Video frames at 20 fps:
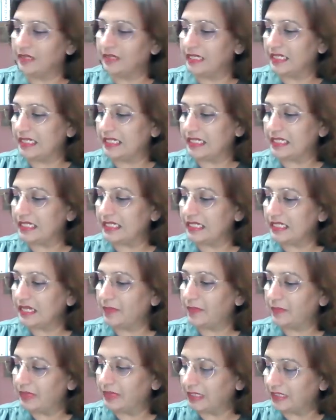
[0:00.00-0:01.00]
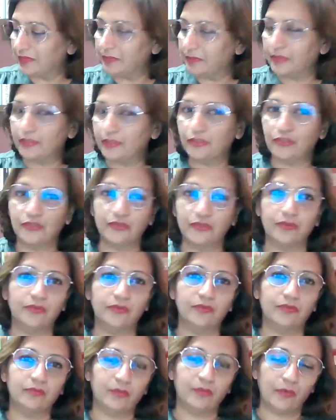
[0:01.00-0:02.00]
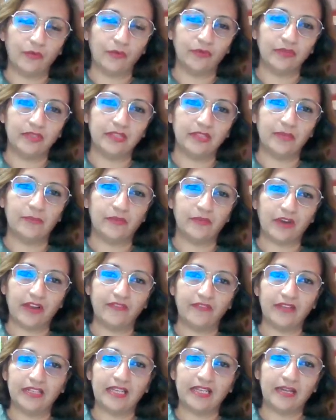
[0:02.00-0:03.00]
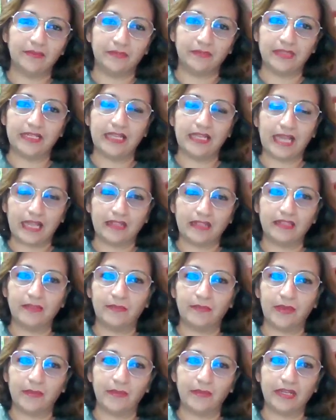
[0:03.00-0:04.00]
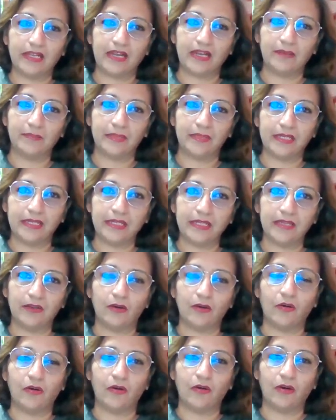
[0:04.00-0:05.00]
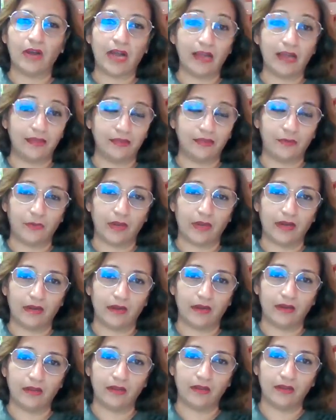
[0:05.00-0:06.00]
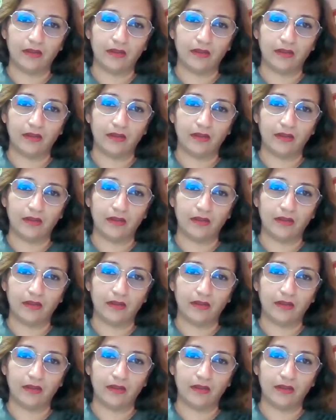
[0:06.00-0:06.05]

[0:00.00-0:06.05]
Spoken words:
is this applicable to both the private company and the public company, or either one?